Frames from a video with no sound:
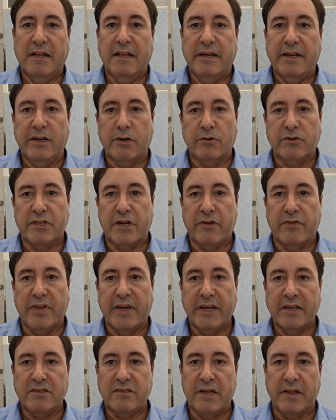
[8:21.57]
He also
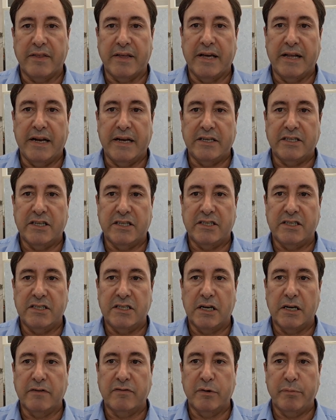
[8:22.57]
thinks that the NHS is
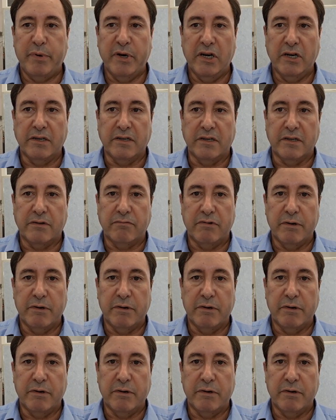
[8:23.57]
overburdened,